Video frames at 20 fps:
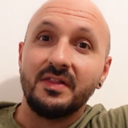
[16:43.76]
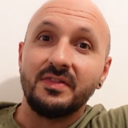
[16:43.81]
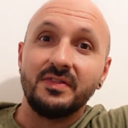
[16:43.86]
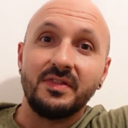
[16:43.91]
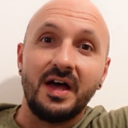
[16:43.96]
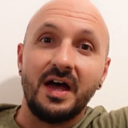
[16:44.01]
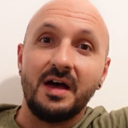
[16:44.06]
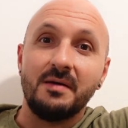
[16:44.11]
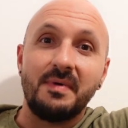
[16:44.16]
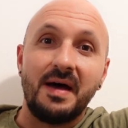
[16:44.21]

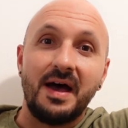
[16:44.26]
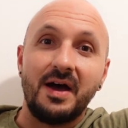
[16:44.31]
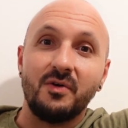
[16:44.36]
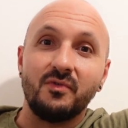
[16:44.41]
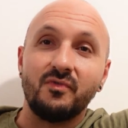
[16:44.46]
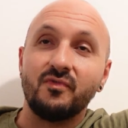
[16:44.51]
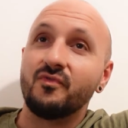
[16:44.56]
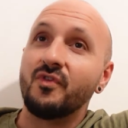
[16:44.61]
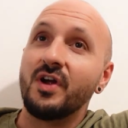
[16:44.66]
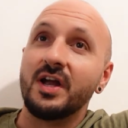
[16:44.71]
at
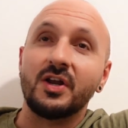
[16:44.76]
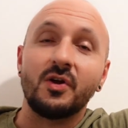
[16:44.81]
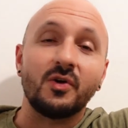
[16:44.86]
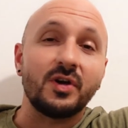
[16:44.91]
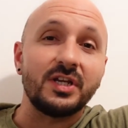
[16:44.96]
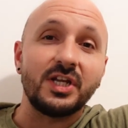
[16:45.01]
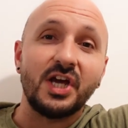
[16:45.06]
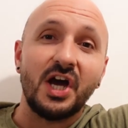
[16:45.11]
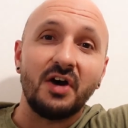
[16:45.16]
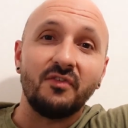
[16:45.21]
about 3 o'clock
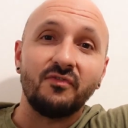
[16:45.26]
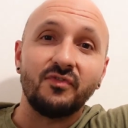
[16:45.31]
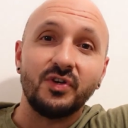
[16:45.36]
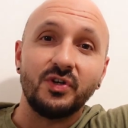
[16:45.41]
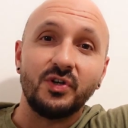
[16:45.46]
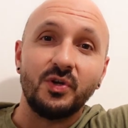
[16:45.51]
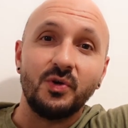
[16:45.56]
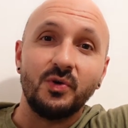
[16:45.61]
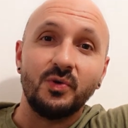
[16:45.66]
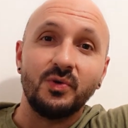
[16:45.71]
in the
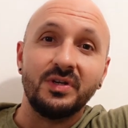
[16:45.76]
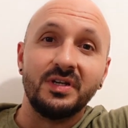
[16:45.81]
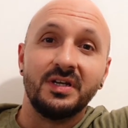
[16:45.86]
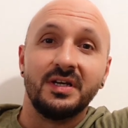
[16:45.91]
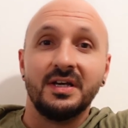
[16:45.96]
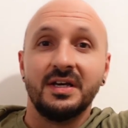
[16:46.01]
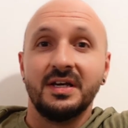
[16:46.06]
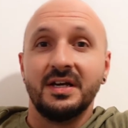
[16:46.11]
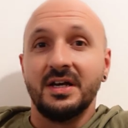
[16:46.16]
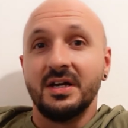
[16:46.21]
afternoon
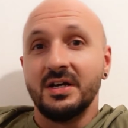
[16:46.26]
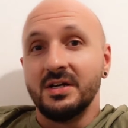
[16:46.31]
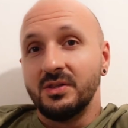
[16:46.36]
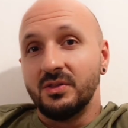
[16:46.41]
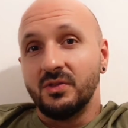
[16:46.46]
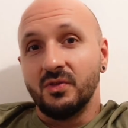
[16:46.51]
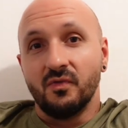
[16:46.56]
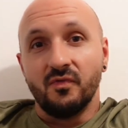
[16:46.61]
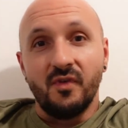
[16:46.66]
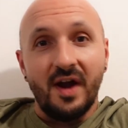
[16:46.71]

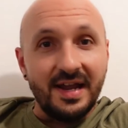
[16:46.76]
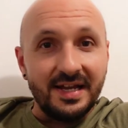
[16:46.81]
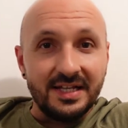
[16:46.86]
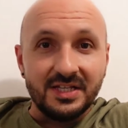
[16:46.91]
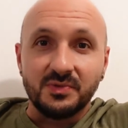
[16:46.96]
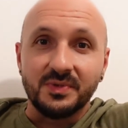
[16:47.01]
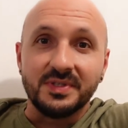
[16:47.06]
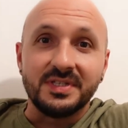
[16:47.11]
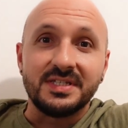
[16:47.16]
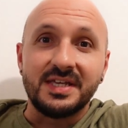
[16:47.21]
the
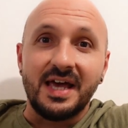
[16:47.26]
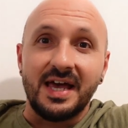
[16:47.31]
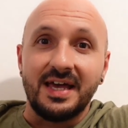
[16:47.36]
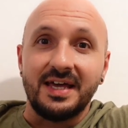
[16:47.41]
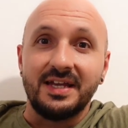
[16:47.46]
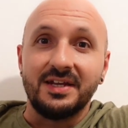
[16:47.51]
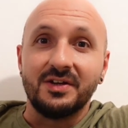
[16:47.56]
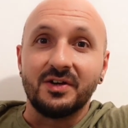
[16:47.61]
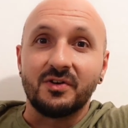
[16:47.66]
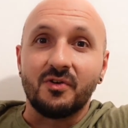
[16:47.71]
rains would set
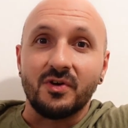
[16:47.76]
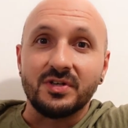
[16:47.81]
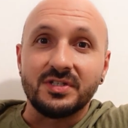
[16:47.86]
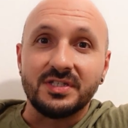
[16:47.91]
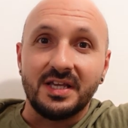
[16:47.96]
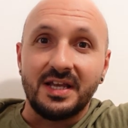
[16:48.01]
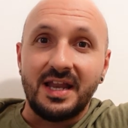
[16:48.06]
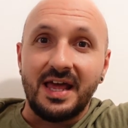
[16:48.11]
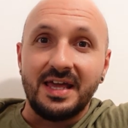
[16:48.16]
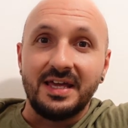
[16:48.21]
in across
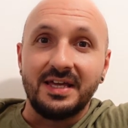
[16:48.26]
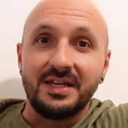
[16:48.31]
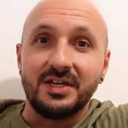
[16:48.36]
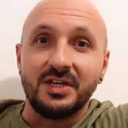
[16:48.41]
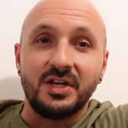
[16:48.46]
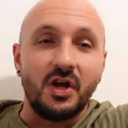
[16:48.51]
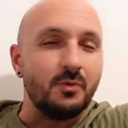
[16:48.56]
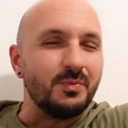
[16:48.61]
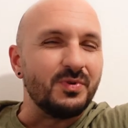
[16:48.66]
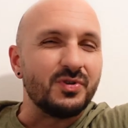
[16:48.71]
the lake, you
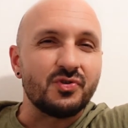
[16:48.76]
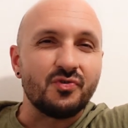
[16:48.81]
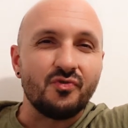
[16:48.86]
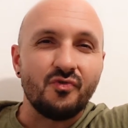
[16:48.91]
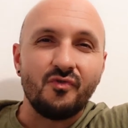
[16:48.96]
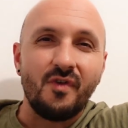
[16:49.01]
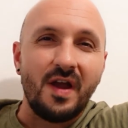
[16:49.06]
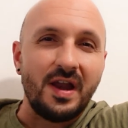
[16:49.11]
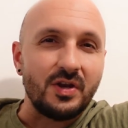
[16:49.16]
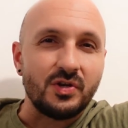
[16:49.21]
know, it'd be
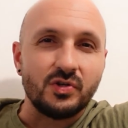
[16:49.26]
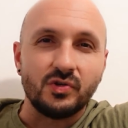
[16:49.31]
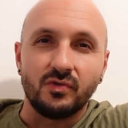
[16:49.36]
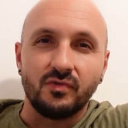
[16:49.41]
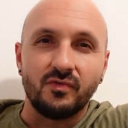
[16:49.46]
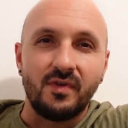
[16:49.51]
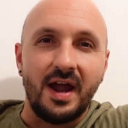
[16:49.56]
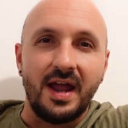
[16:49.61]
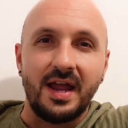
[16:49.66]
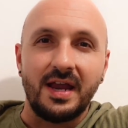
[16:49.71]
torrential
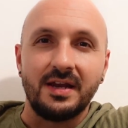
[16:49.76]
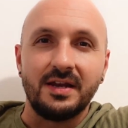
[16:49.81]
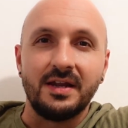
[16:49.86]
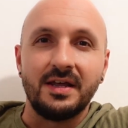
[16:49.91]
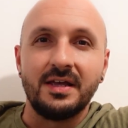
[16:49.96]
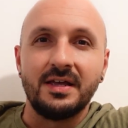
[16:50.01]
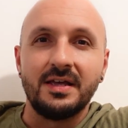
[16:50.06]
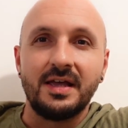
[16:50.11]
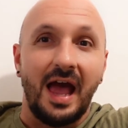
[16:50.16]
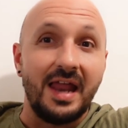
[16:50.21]
rain,
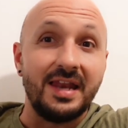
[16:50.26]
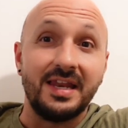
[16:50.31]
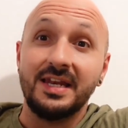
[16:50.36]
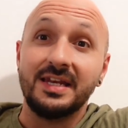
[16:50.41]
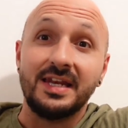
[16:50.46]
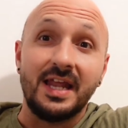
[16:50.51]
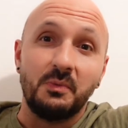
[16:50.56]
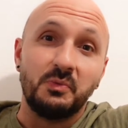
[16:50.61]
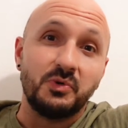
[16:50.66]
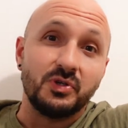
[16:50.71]
and the
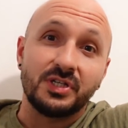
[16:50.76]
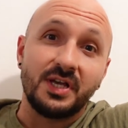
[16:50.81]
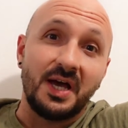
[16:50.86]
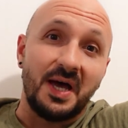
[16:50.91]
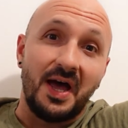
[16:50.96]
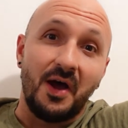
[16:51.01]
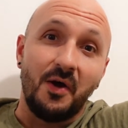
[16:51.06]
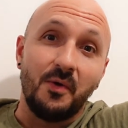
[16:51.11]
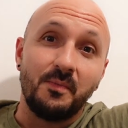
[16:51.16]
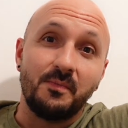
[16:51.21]
internet would just cut
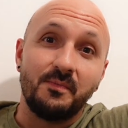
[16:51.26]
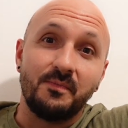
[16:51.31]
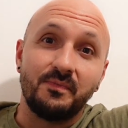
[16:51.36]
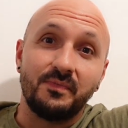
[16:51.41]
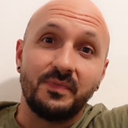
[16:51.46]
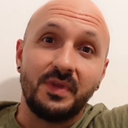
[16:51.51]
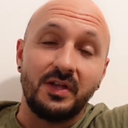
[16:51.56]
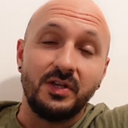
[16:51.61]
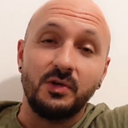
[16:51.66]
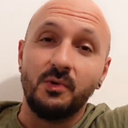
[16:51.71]
out,
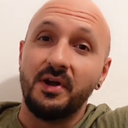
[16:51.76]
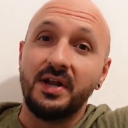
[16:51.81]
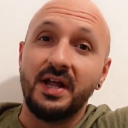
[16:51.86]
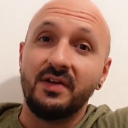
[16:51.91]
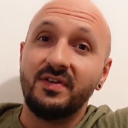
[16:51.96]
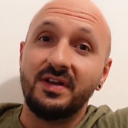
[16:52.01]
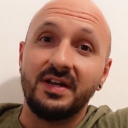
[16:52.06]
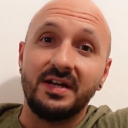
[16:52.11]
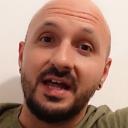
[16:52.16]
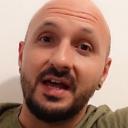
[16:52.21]
and you won't have
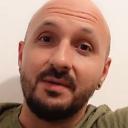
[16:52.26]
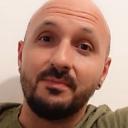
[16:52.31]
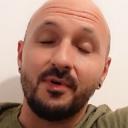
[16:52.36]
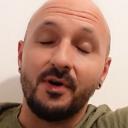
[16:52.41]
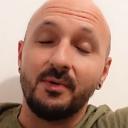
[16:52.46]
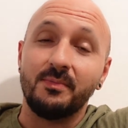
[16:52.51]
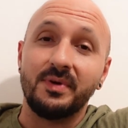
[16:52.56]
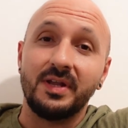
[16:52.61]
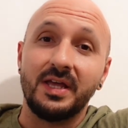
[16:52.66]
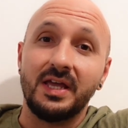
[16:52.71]
internet
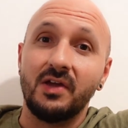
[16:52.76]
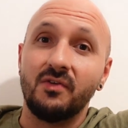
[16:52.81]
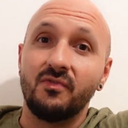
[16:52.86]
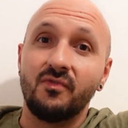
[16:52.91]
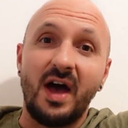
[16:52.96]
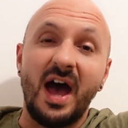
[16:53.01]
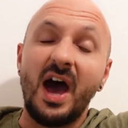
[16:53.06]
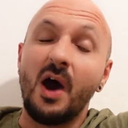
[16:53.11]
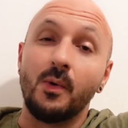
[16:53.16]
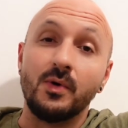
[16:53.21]
properly for
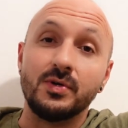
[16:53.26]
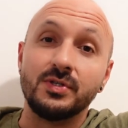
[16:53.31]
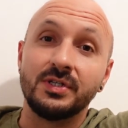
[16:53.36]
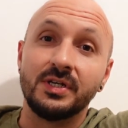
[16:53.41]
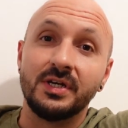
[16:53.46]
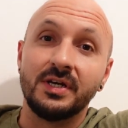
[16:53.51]
hours.